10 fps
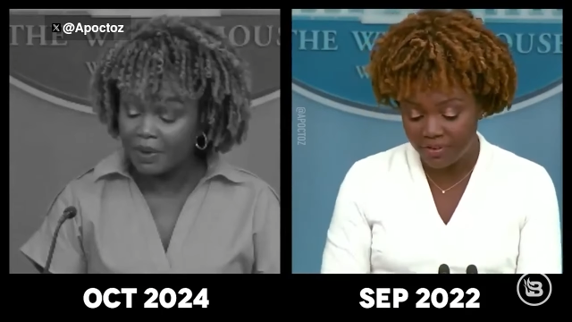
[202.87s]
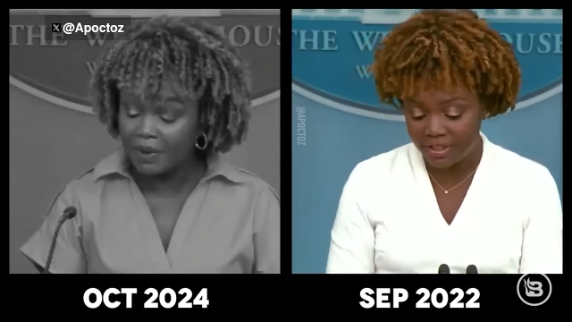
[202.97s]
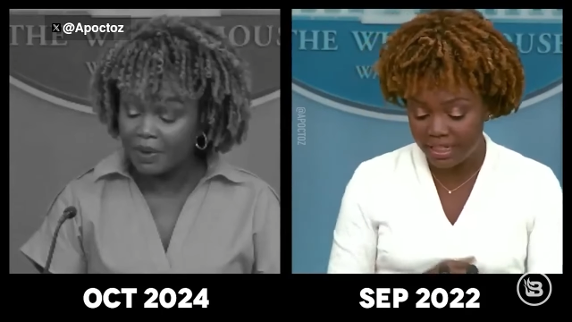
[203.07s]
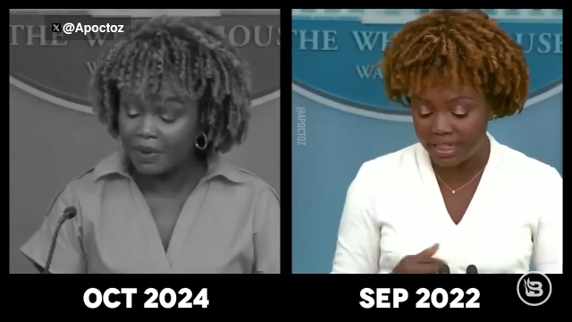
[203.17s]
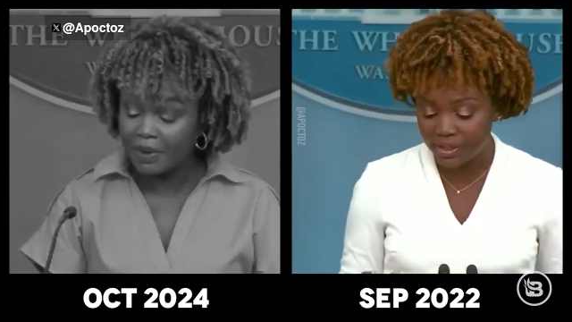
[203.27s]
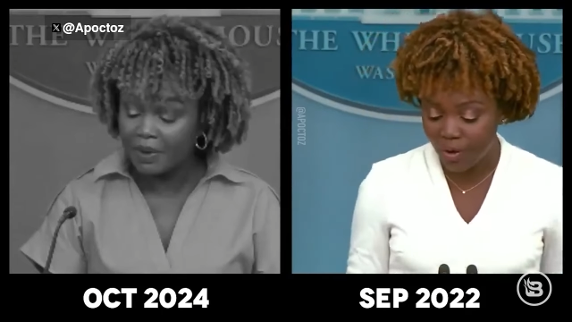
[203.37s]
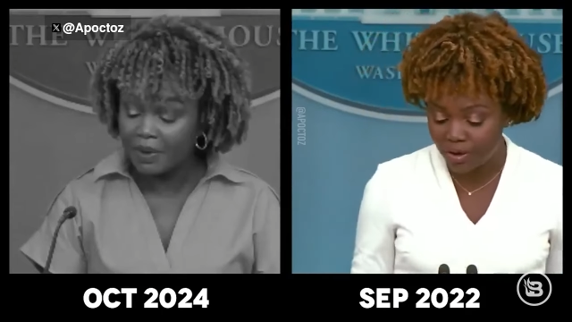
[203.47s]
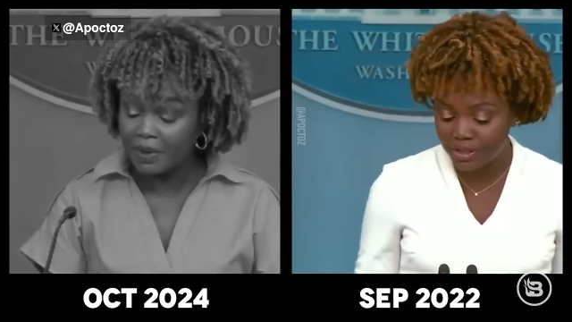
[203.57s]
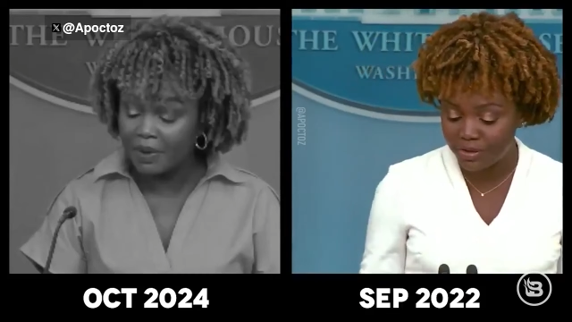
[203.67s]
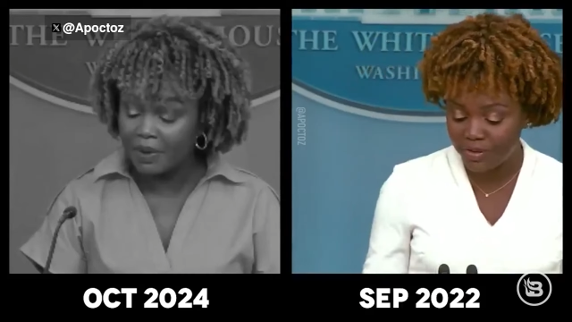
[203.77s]
Speaker 1: Funding
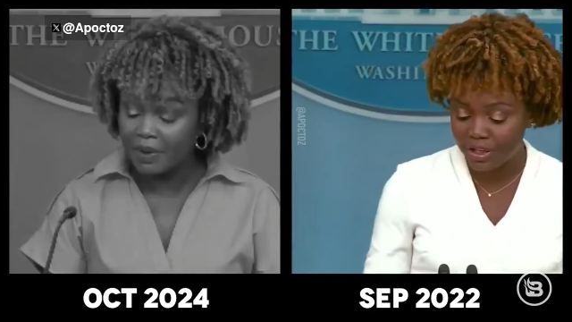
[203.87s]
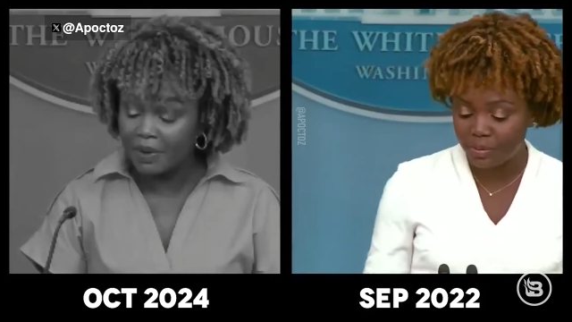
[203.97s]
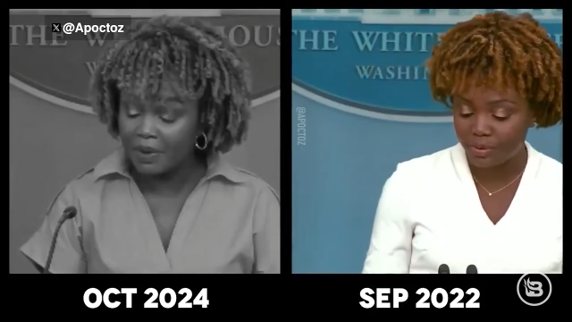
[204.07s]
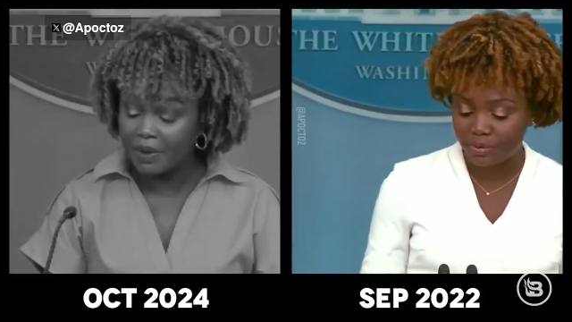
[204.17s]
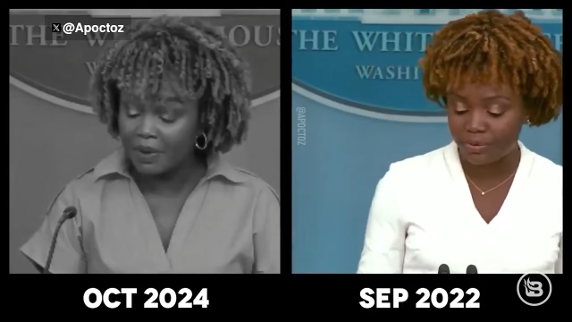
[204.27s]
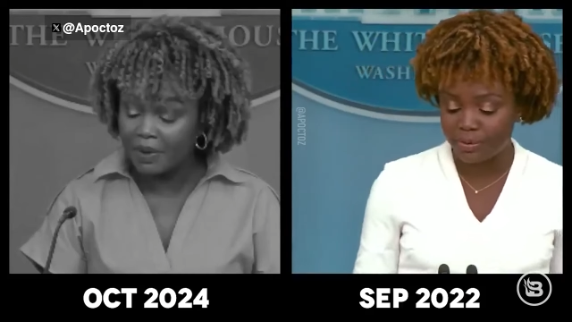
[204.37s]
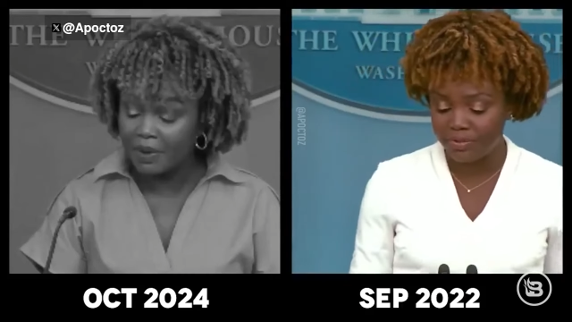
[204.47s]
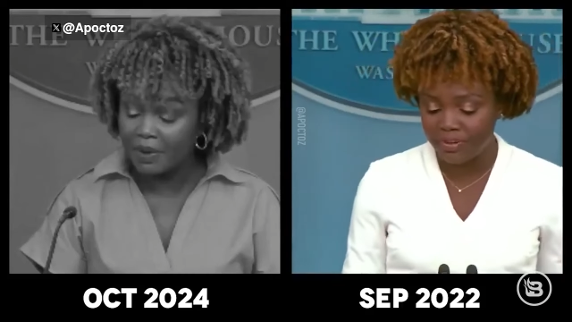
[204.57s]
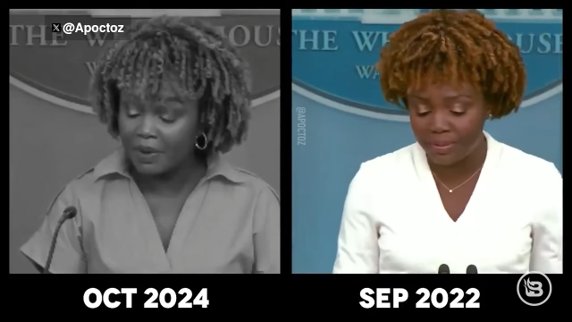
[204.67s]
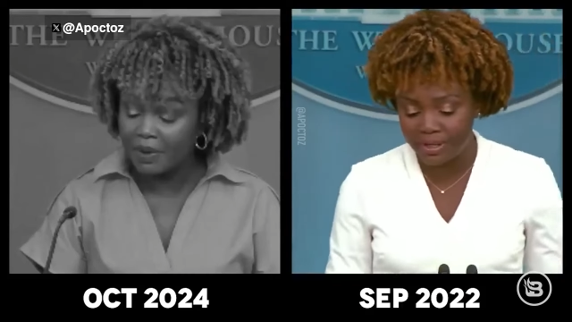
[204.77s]
is also available
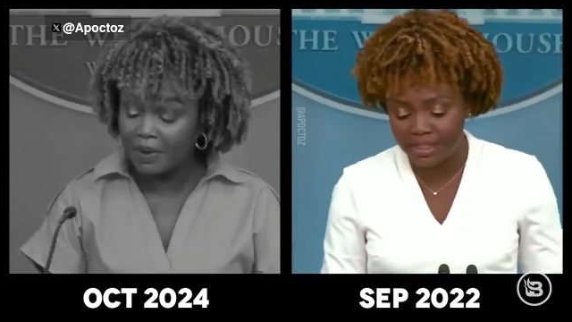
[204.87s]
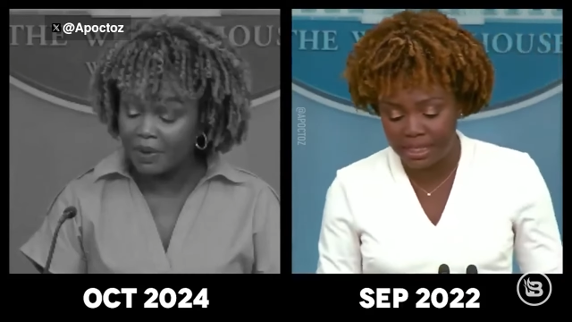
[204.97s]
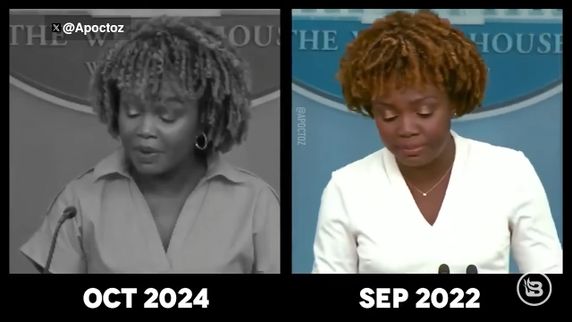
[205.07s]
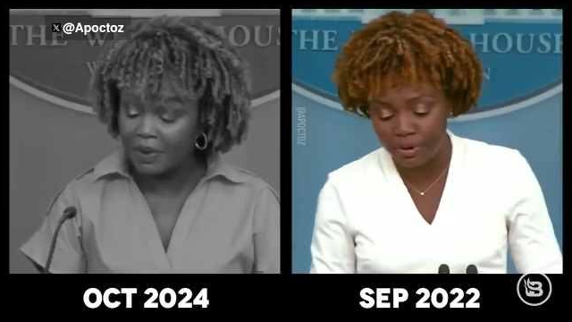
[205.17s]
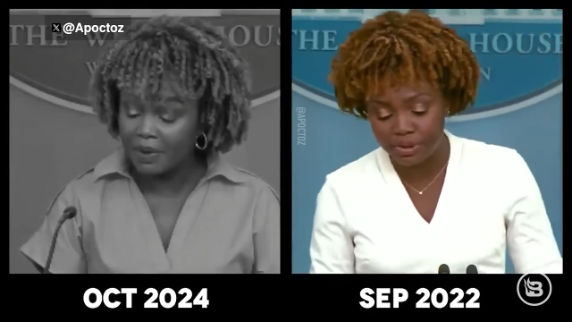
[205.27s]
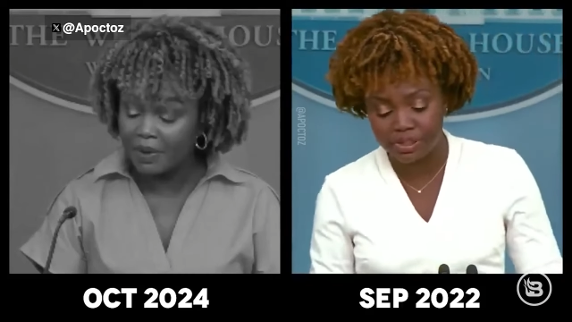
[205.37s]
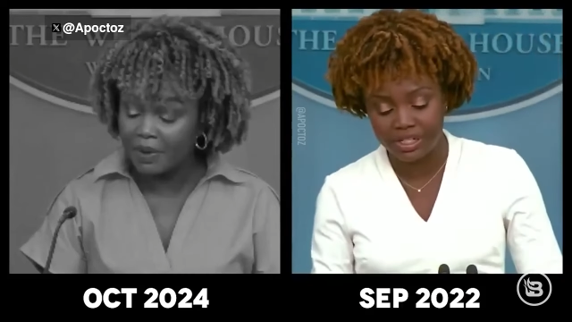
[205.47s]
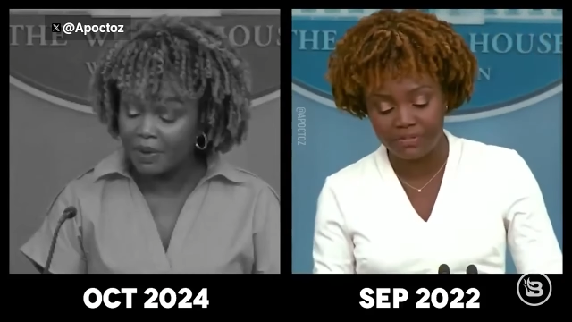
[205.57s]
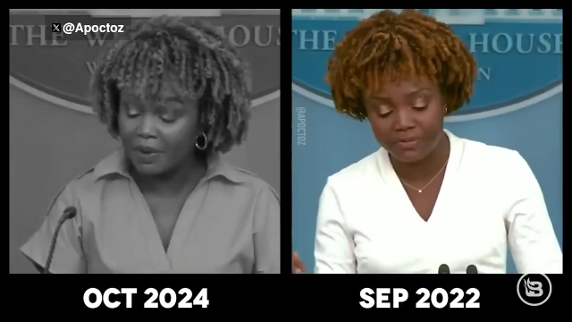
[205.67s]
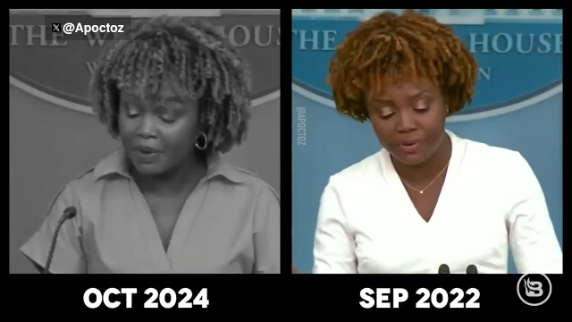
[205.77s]
through FEMA's
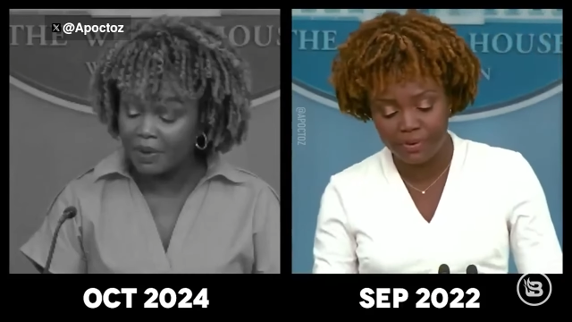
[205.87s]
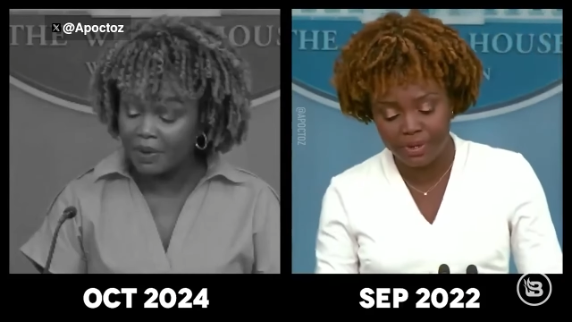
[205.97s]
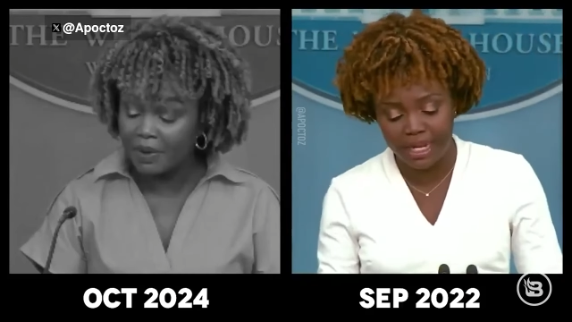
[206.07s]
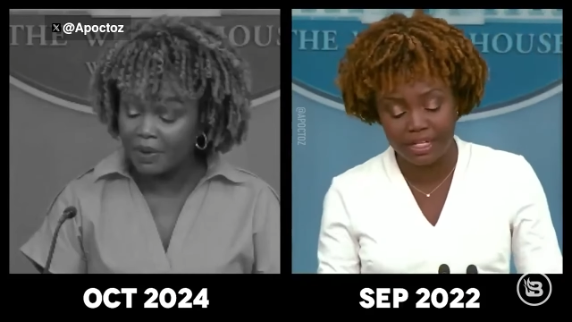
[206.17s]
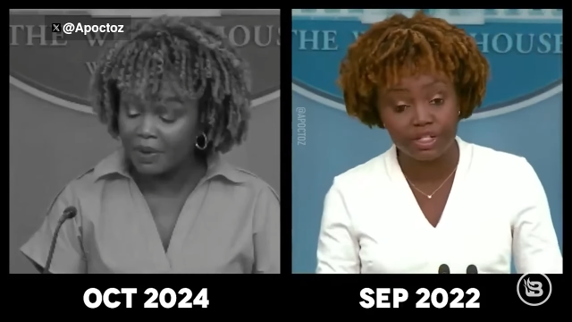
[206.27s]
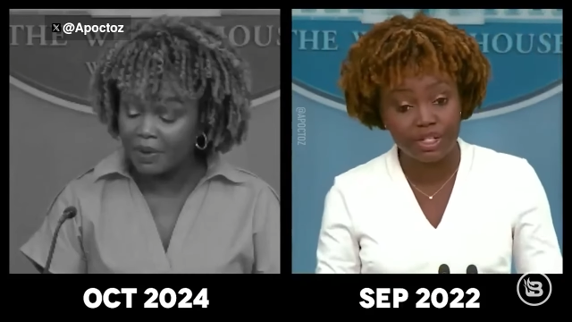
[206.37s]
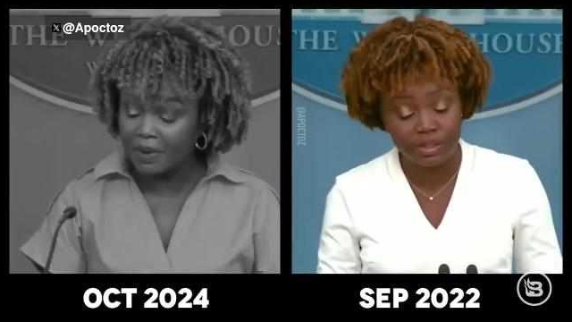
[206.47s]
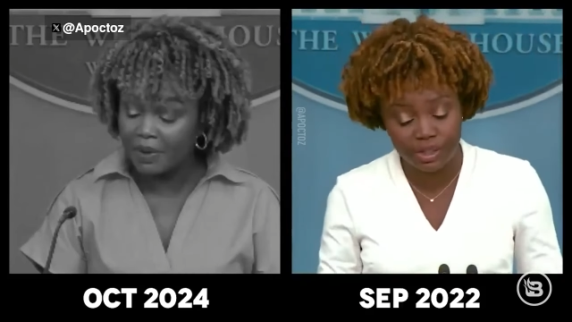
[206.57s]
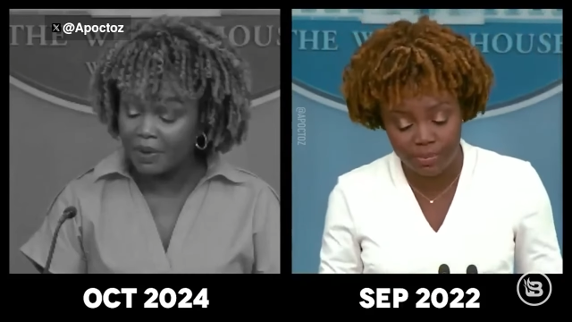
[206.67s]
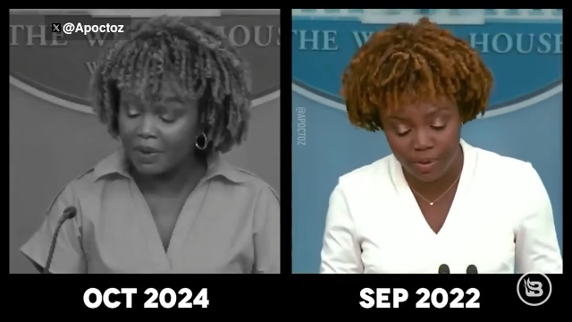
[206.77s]
emergency food and
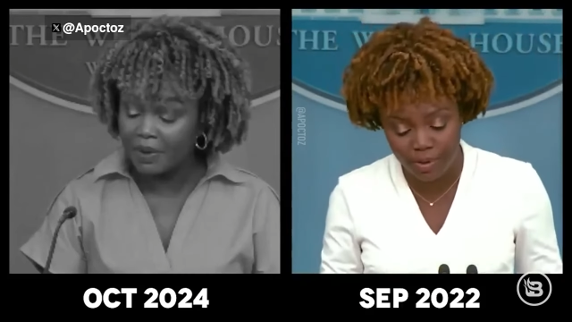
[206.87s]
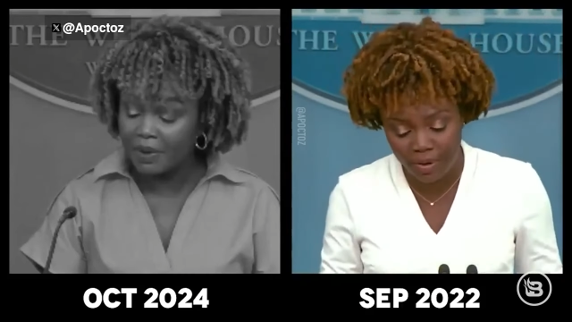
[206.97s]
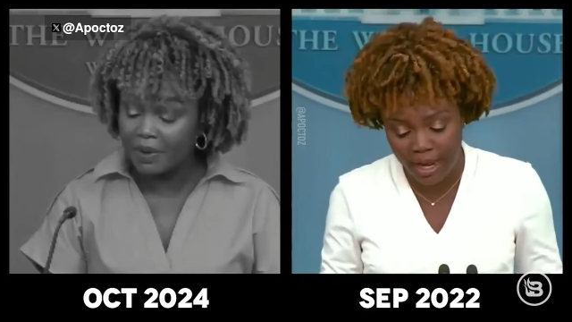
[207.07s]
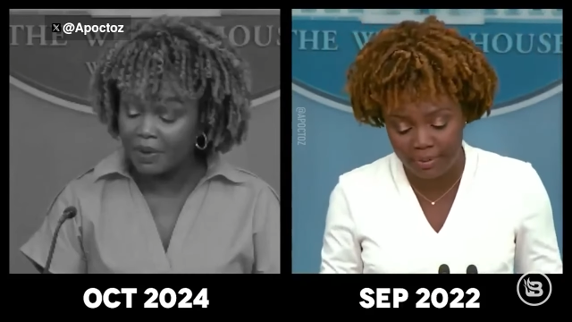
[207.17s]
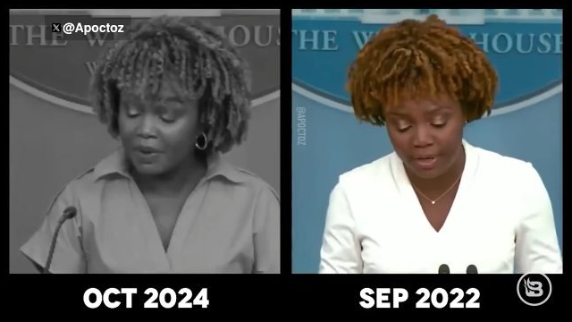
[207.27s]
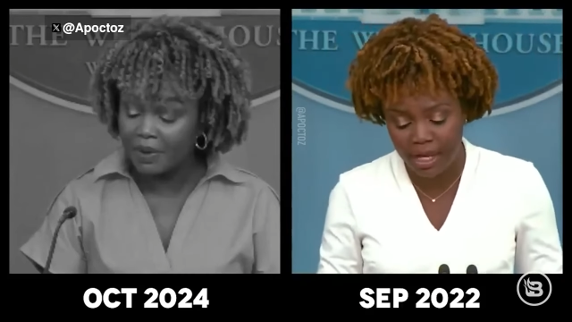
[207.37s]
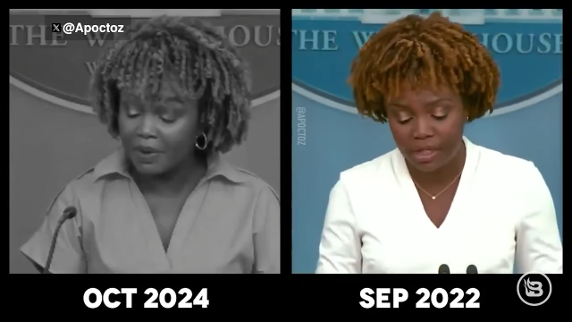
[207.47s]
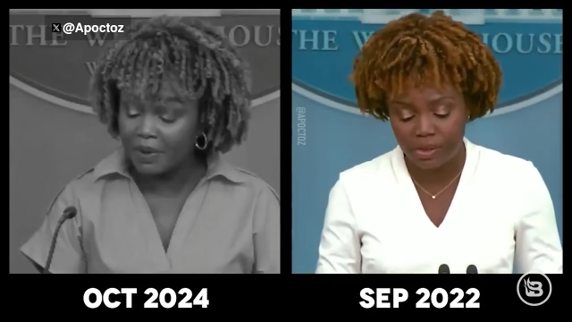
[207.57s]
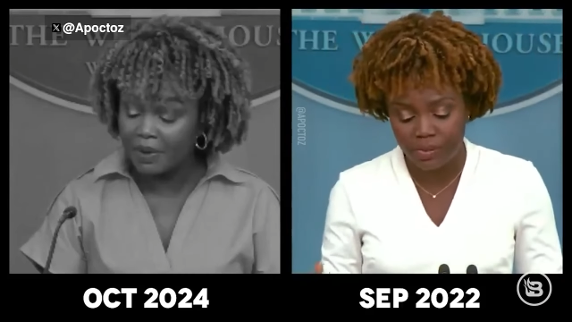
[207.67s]
shelter program